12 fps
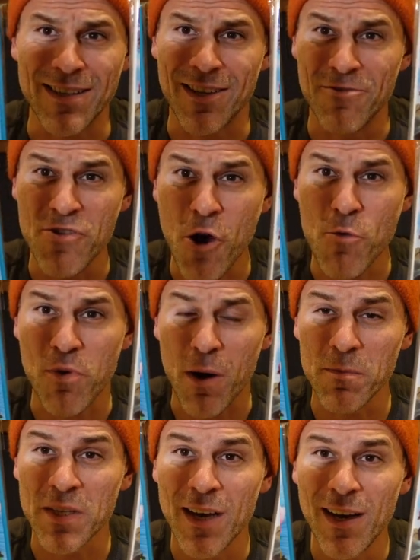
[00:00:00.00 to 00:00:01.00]
So no
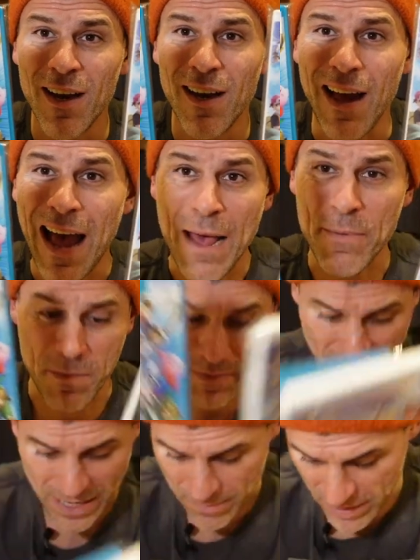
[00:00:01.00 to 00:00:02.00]
problems. Happy to pick up